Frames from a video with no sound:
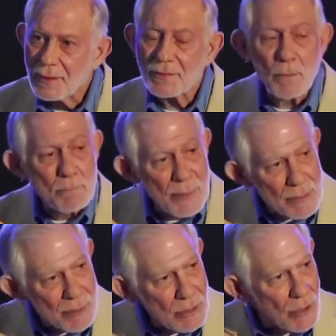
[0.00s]
The
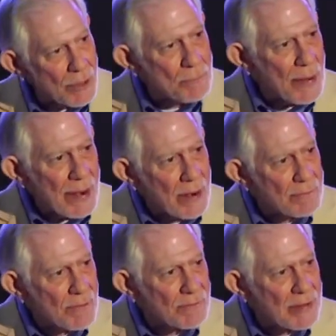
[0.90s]
biblical
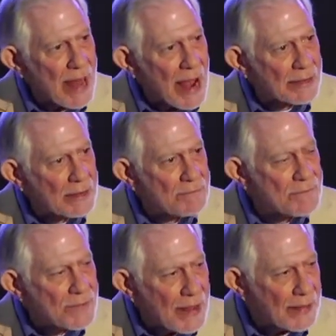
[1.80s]
imperative of an active
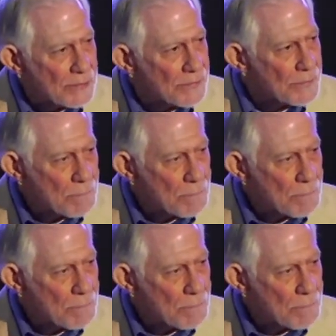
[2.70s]
faith.